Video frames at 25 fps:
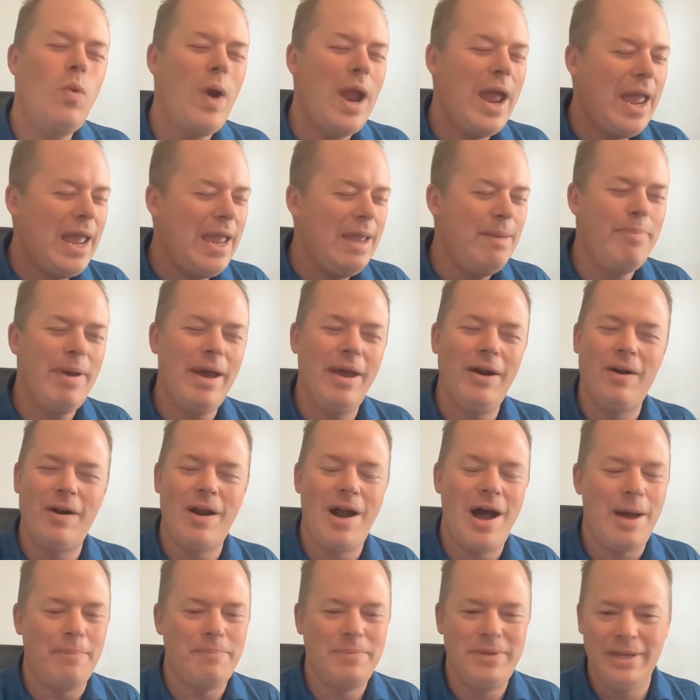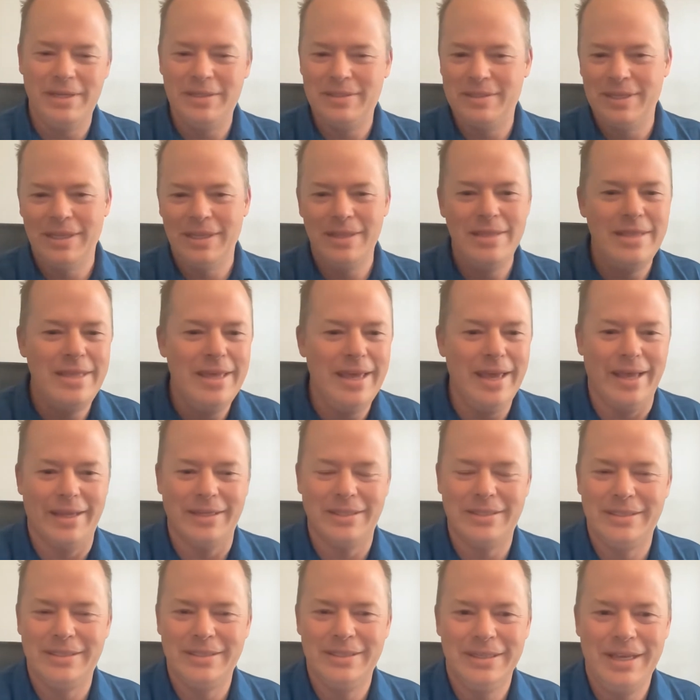Way better optics than
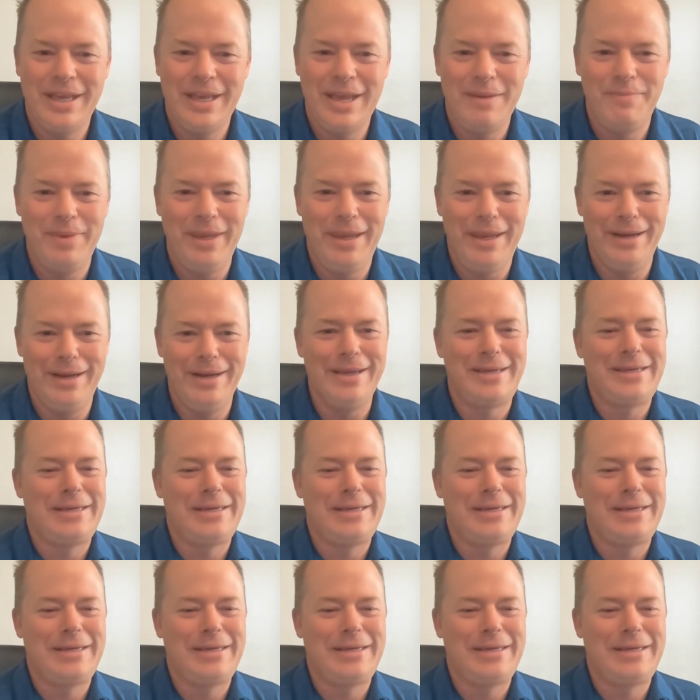this. I mean,